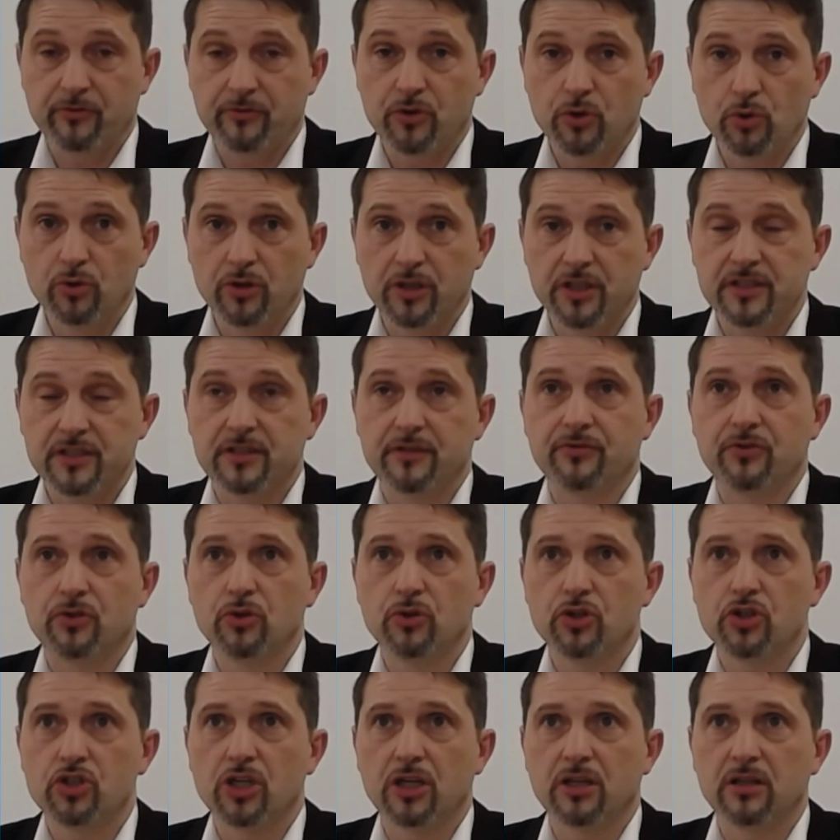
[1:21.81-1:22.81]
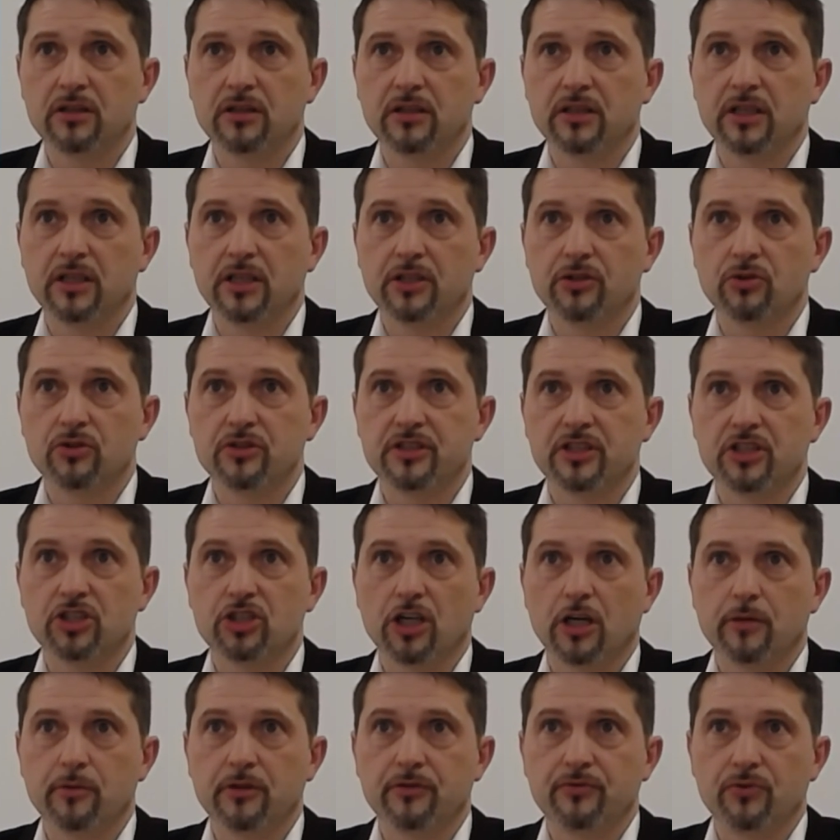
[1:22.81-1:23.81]
view in the future uh, to the
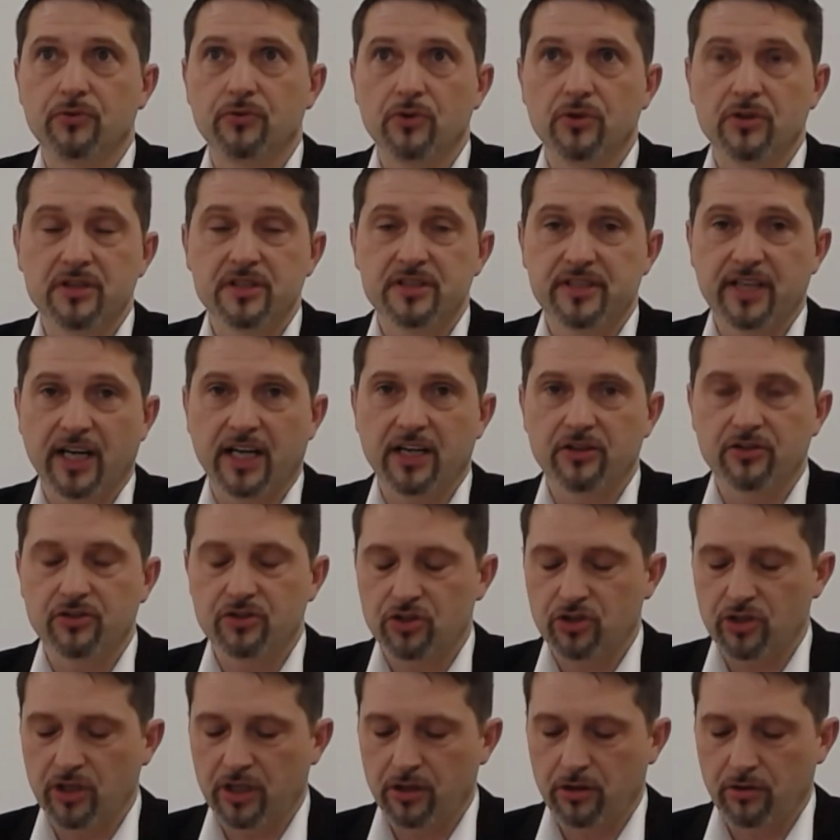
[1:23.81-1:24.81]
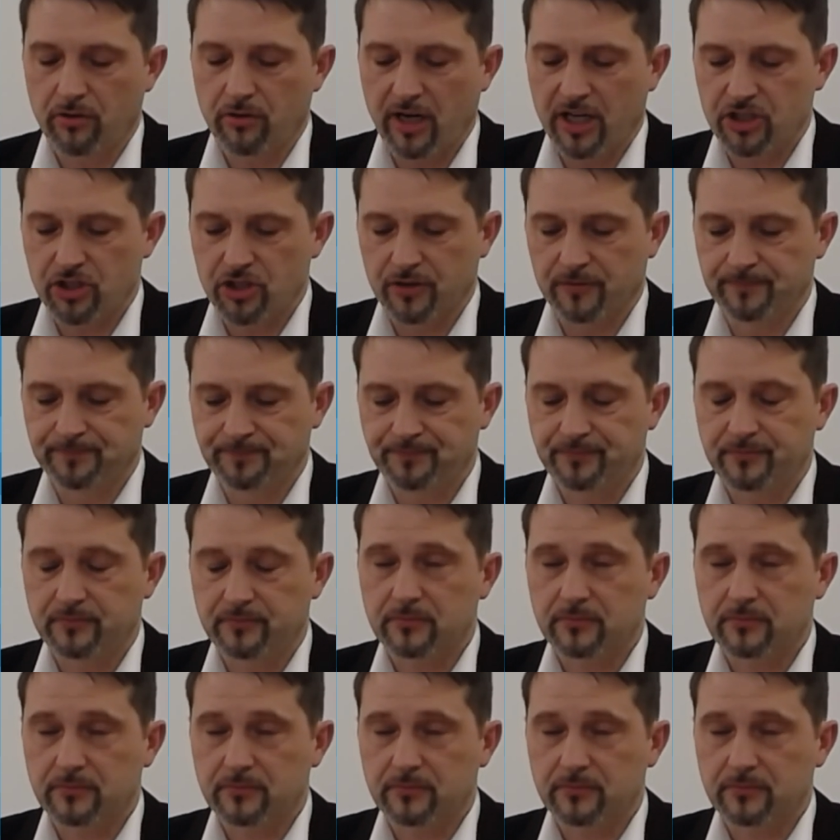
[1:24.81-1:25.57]
stabi second generation.